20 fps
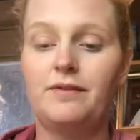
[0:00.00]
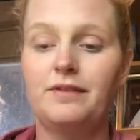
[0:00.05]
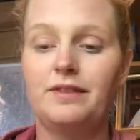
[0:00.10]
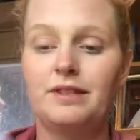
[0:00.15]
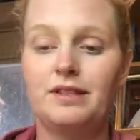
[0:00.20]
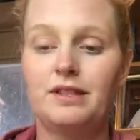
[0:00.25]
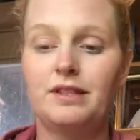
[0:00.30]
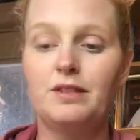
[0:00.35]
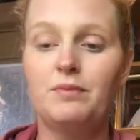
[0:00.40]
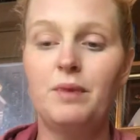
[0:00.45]

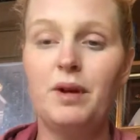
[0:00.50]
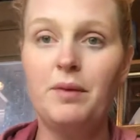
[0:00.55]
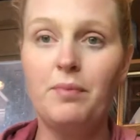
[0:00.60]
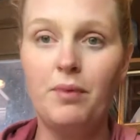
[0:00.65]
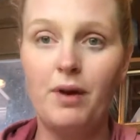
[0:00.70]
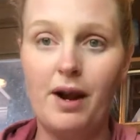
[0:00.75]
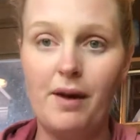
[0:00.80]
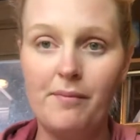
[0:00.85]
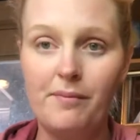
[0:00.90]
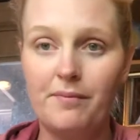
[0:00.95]
This is my
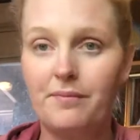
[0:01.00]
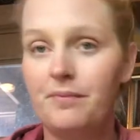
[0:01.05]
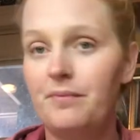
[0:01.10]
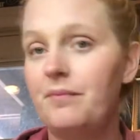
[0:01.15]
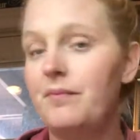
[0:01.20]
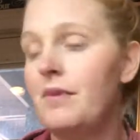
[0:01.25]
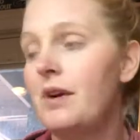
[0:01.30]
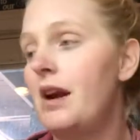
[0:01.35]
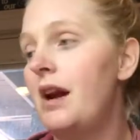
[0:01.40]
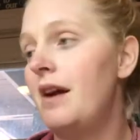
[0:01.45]
prep.
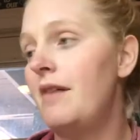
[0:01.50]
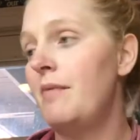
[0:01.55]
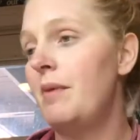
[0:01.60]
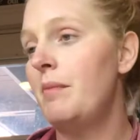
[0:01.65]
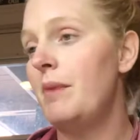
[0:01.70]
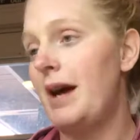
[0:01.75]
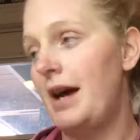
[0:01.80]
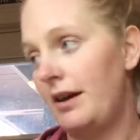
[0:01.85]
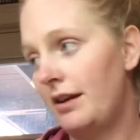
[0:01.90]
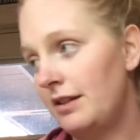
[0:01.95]
I have my
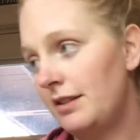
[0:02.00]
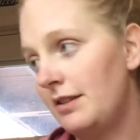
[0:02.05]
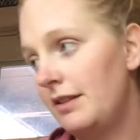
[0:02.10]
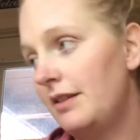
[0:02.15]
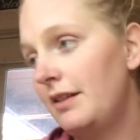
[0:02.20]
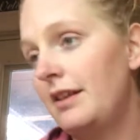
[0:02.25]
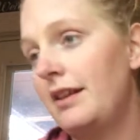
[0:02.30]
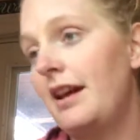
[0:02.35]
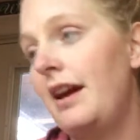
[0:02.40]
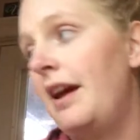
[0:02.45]
bags,
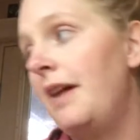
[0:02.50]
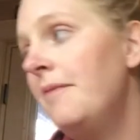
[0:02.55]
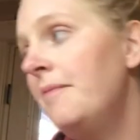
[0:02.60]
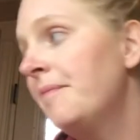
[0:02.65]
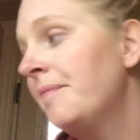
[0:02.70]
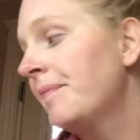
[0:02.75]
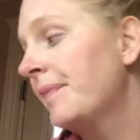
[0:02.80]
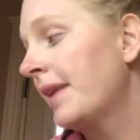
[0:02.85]
okay?